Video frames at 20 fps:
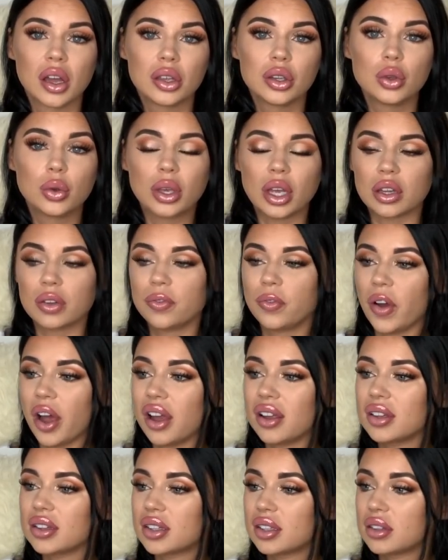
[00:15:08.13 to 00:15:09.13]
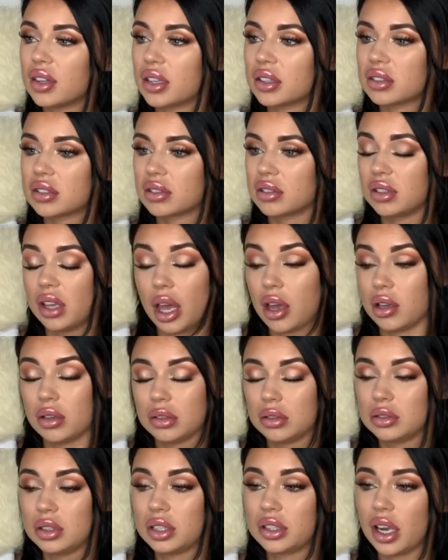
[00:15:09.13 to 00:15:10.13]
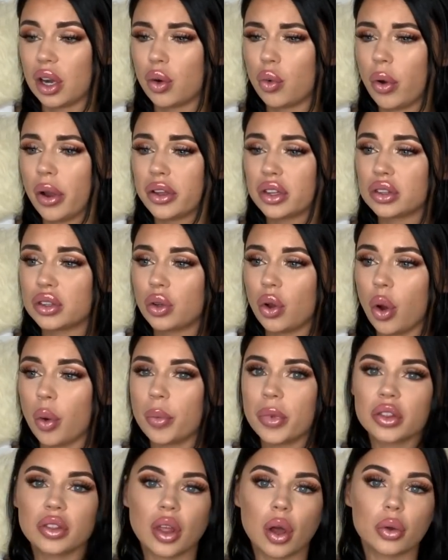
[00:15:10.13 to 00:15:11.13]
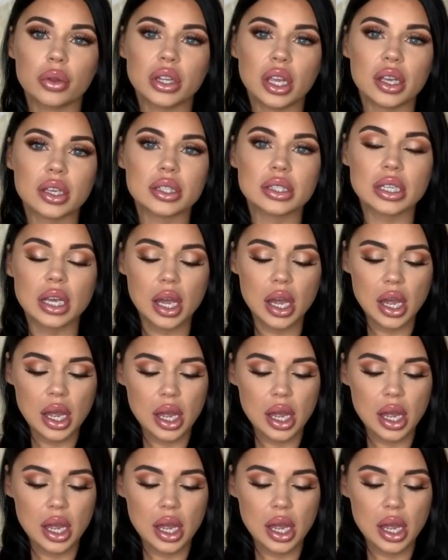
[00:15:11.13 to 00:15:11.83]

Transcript: you can find that, yeah, that are quite common nowadays.